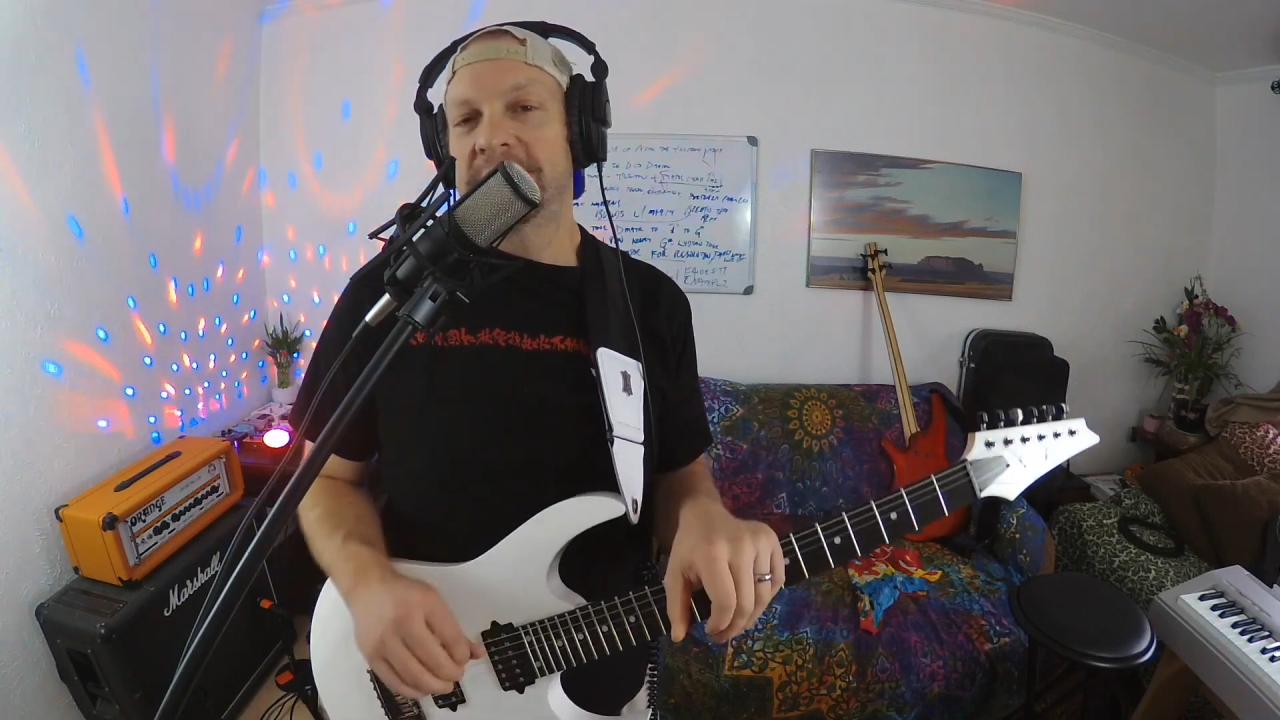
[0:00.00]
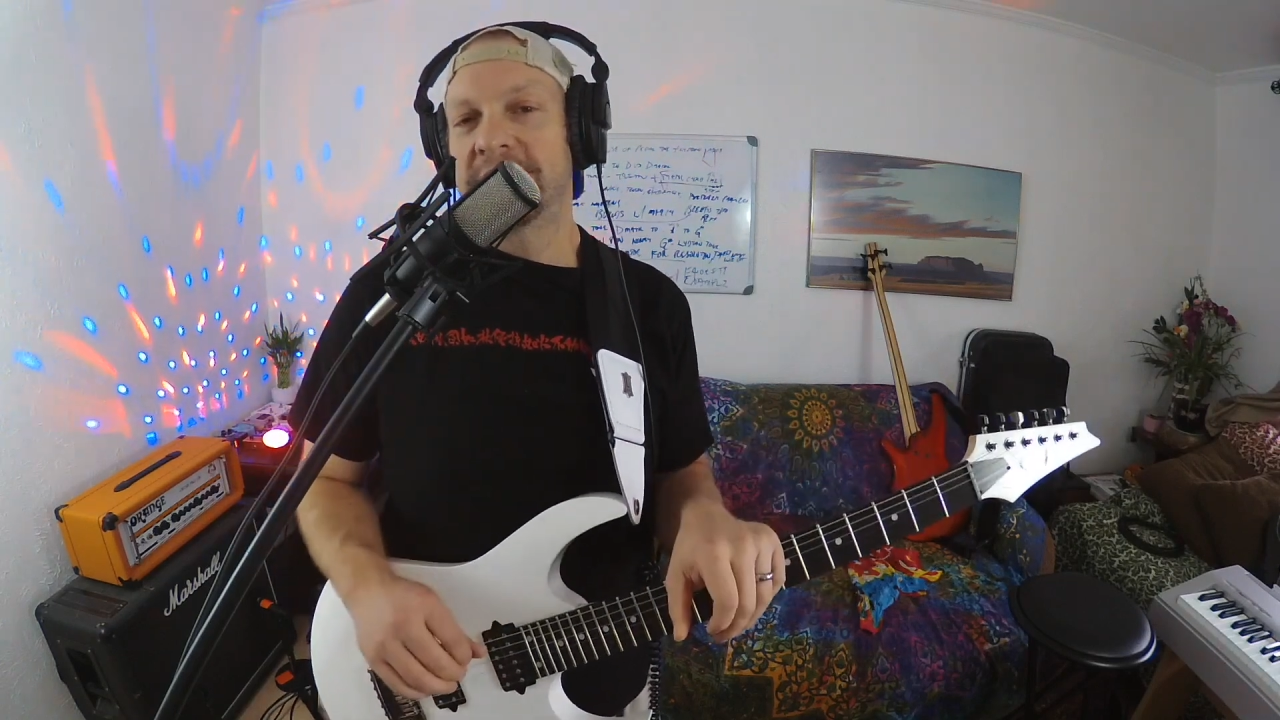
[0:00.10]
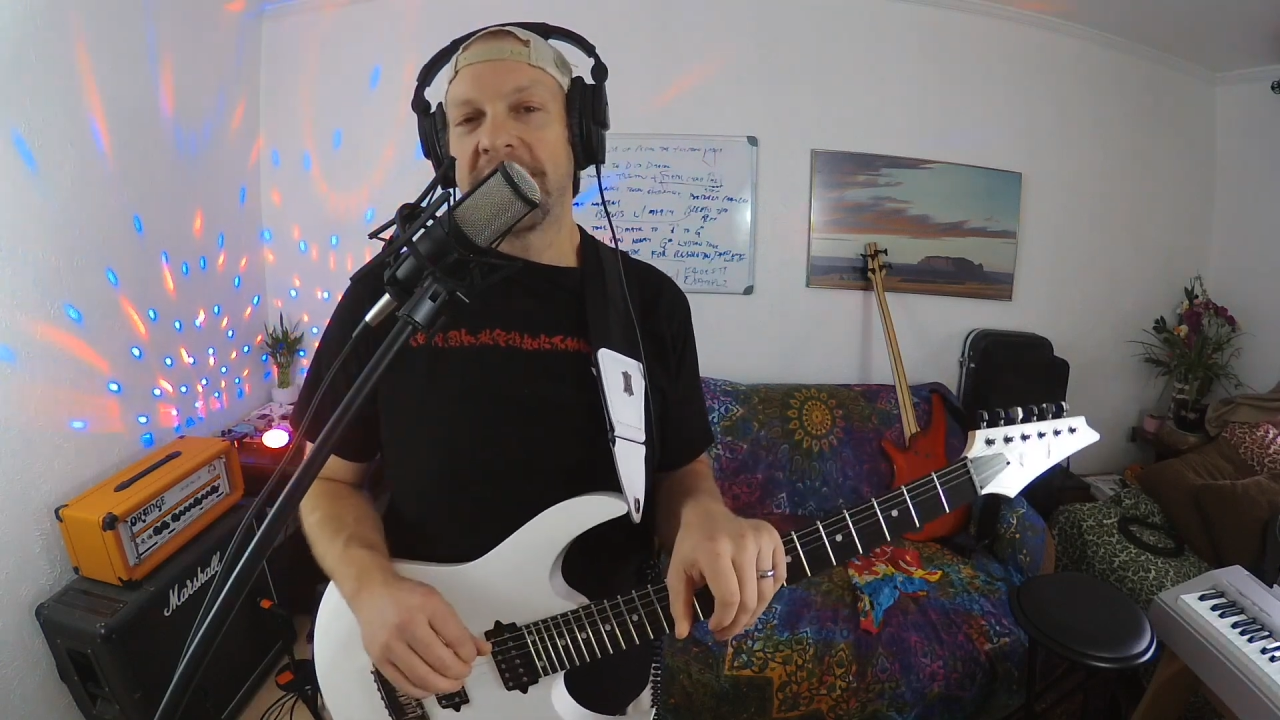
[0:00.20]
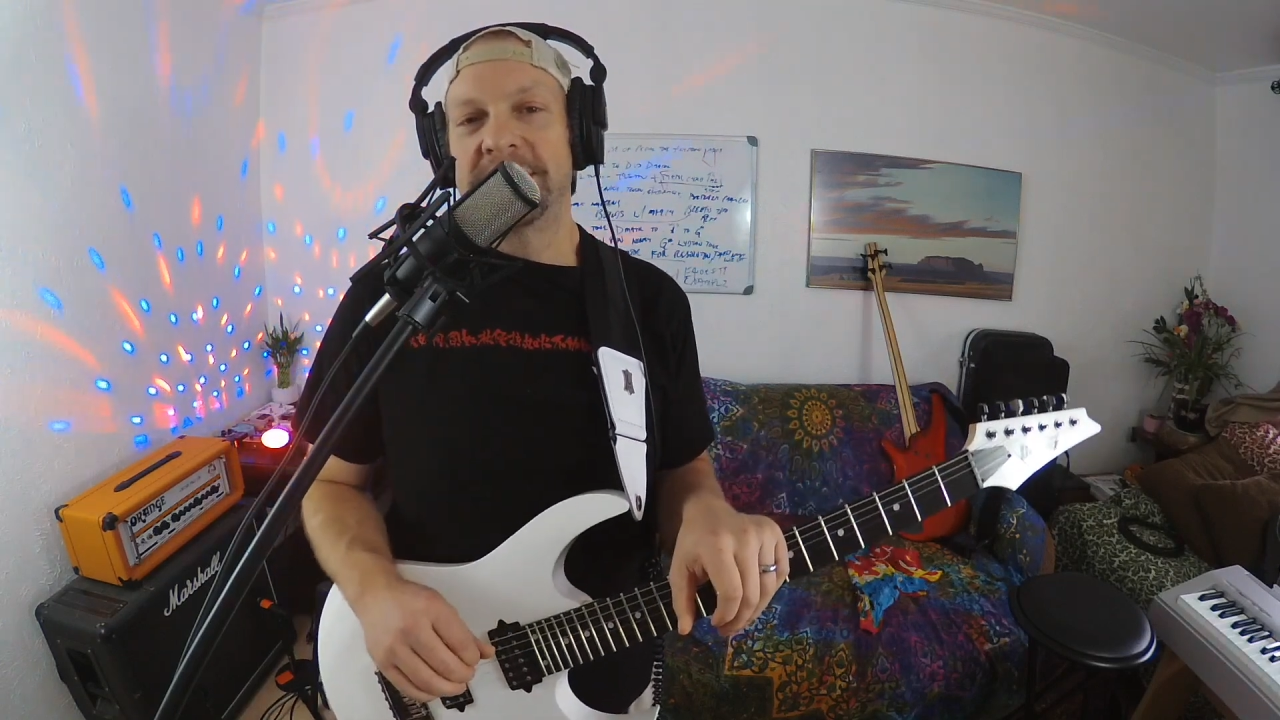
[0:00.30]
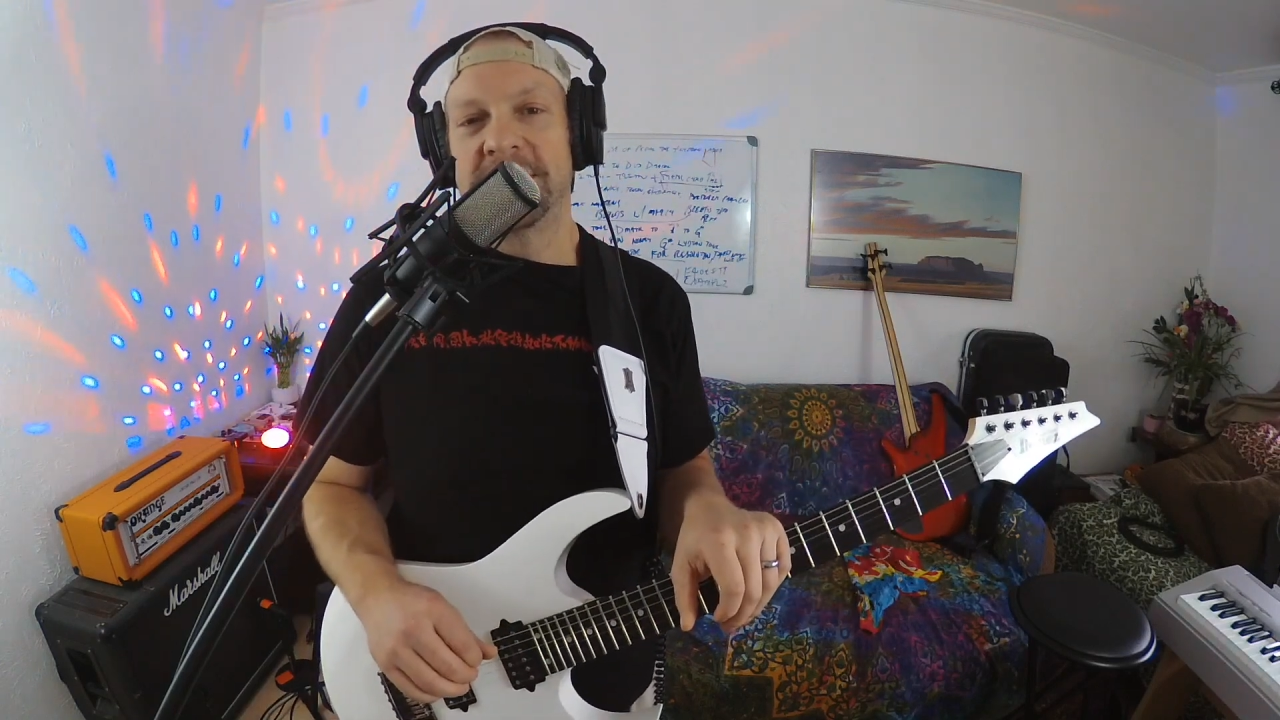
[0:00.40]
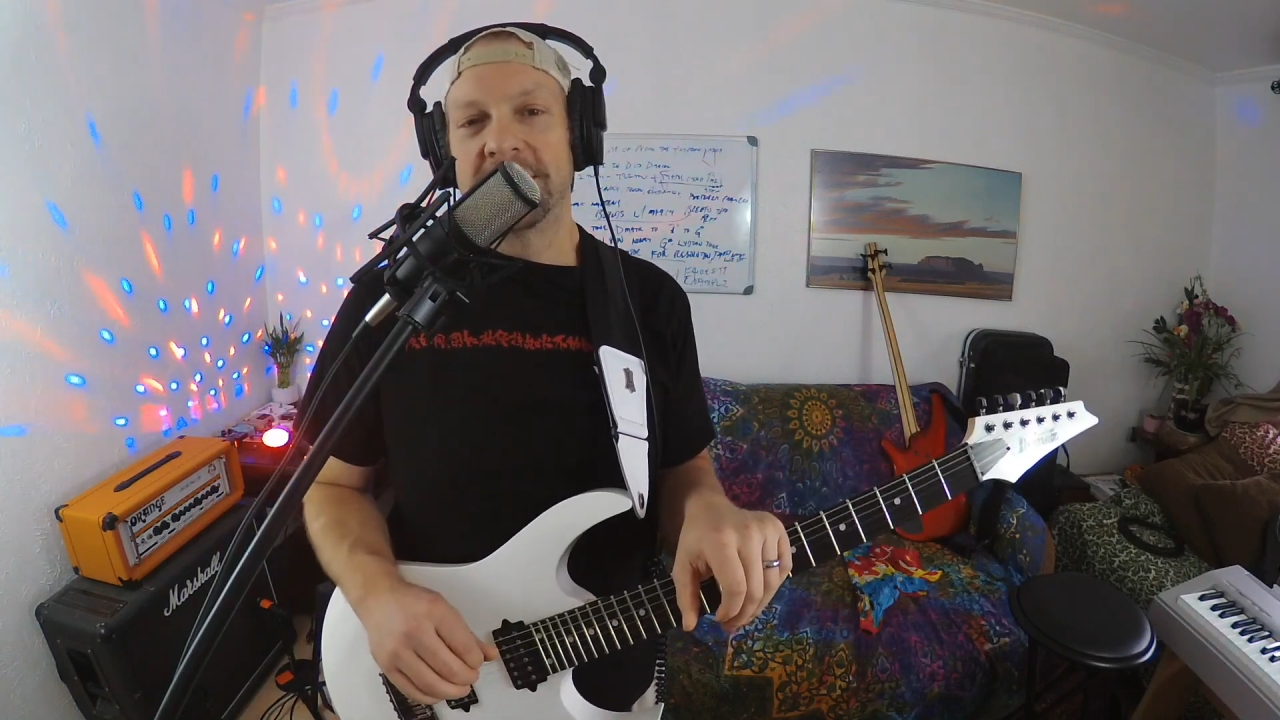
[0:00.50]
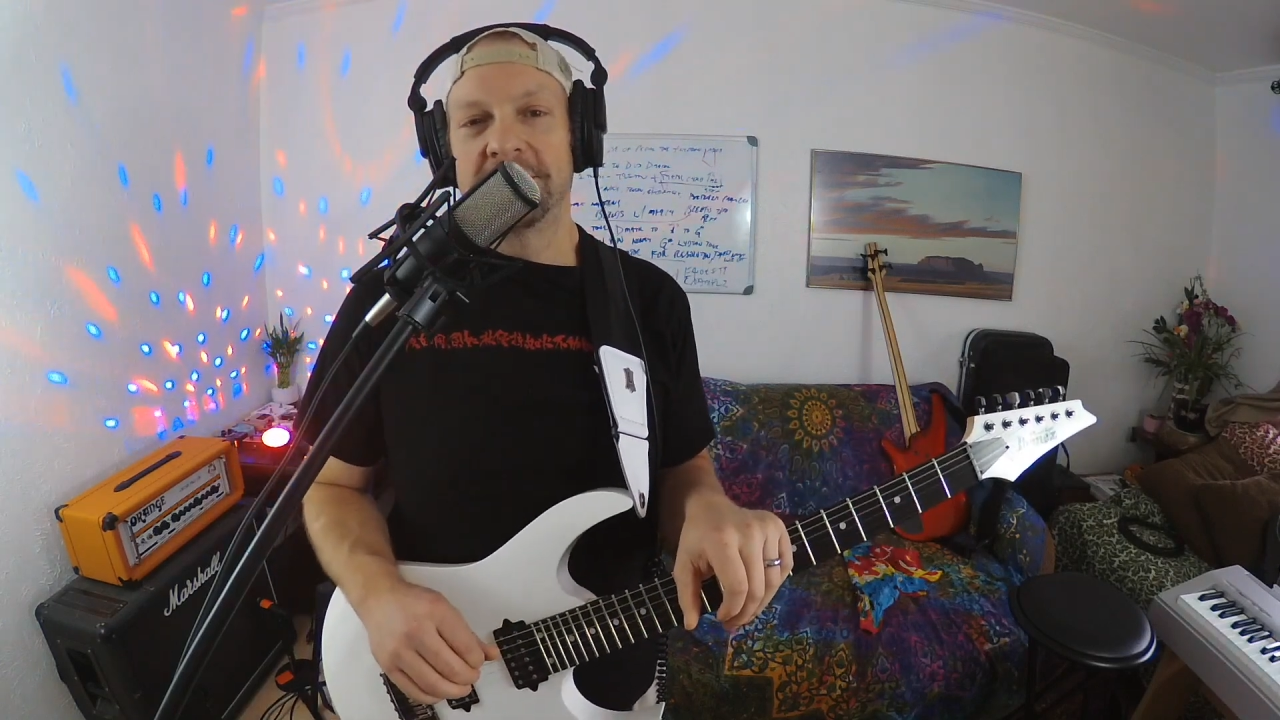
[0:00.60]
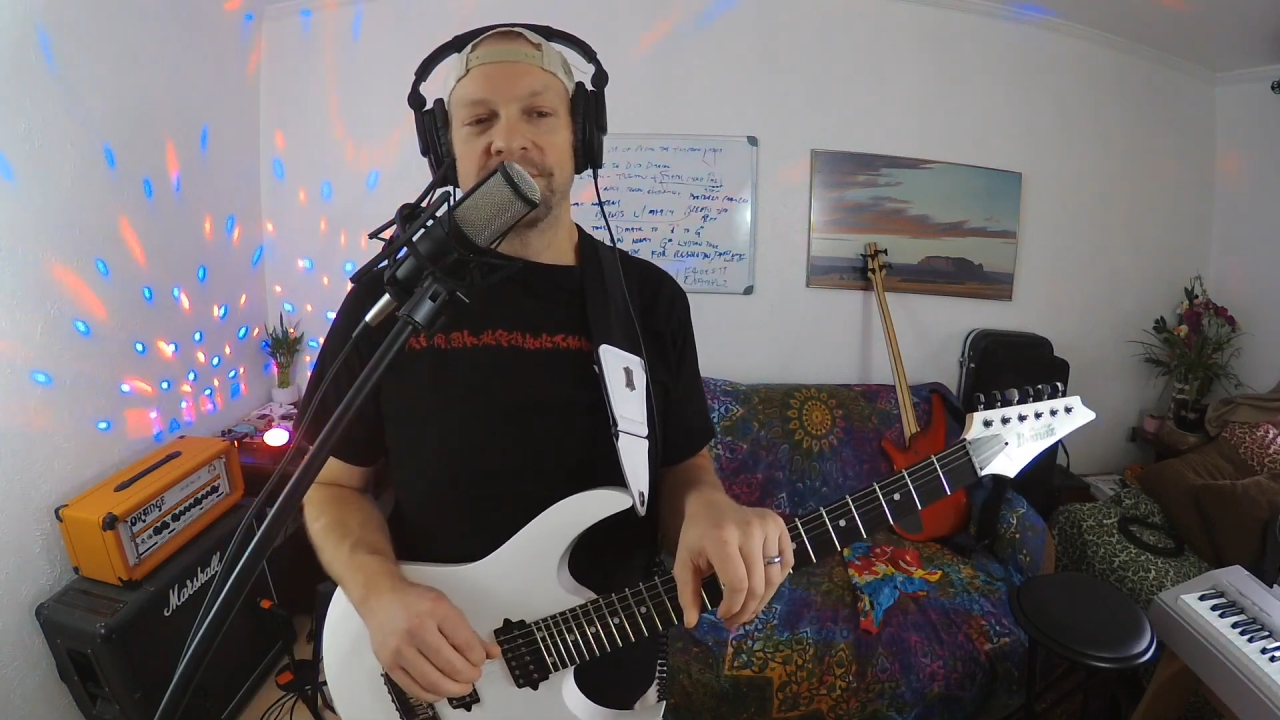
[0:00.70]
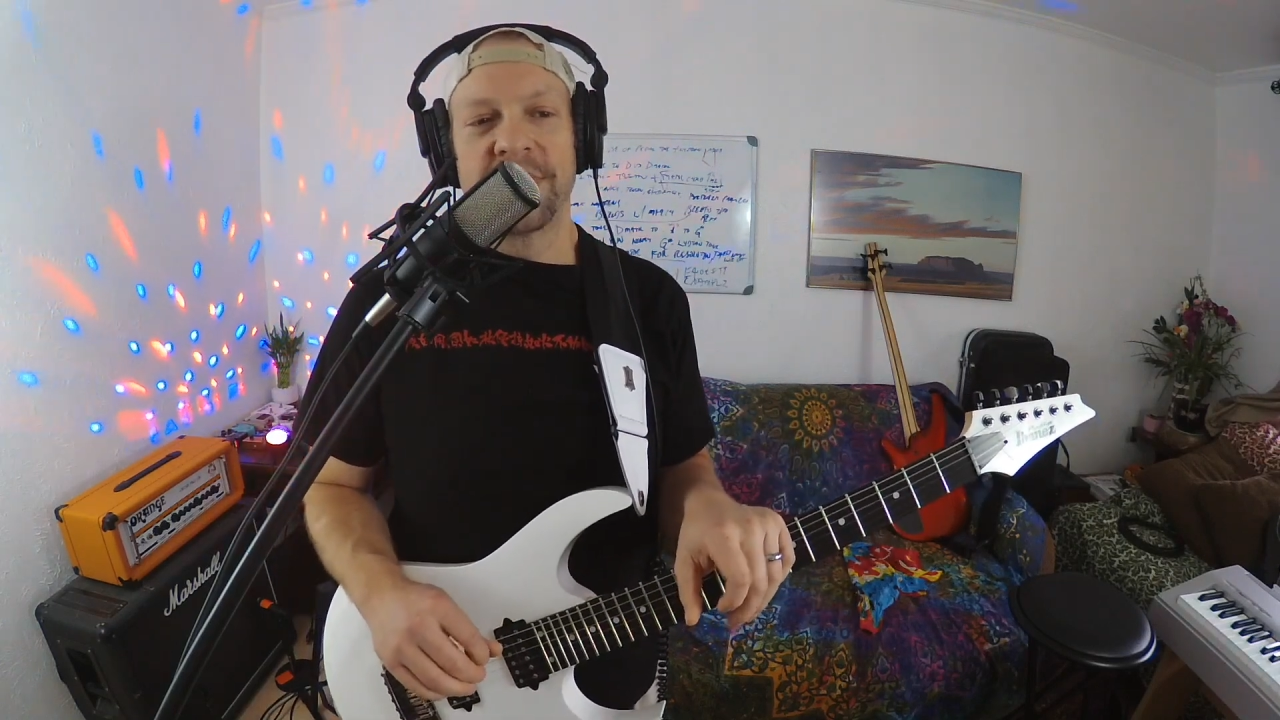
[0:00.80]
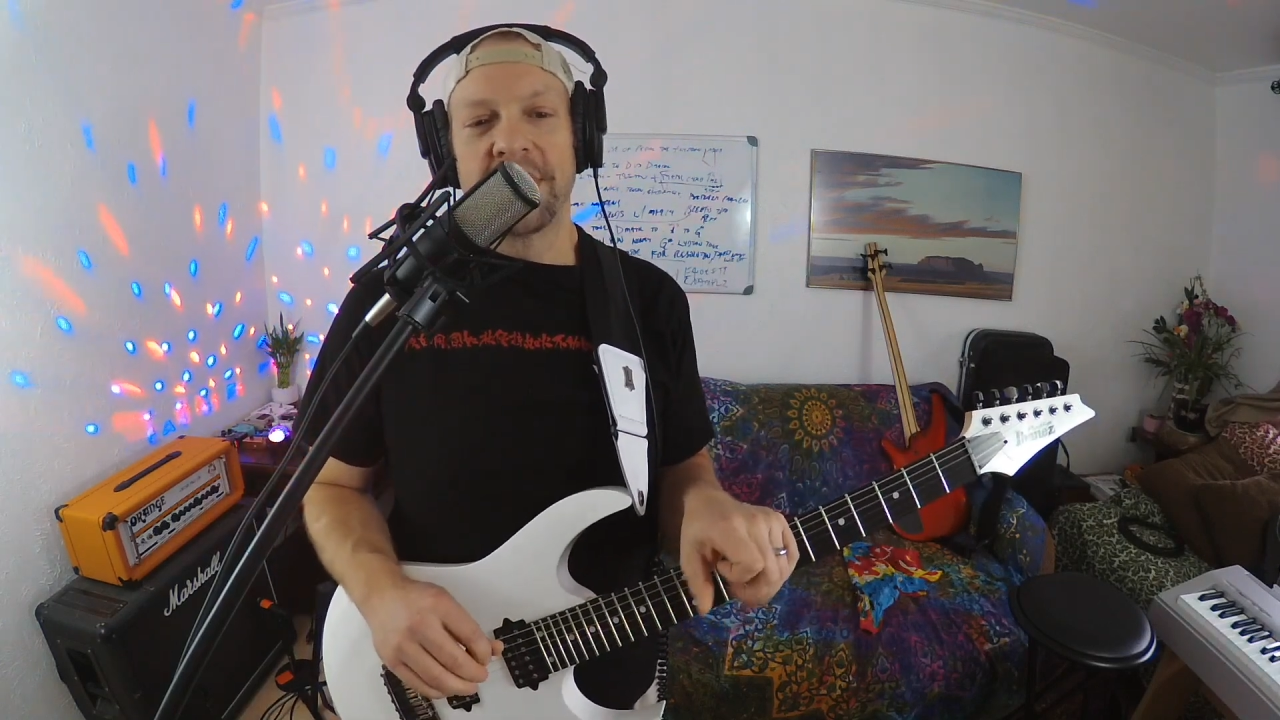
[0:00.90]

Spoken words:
a tritone,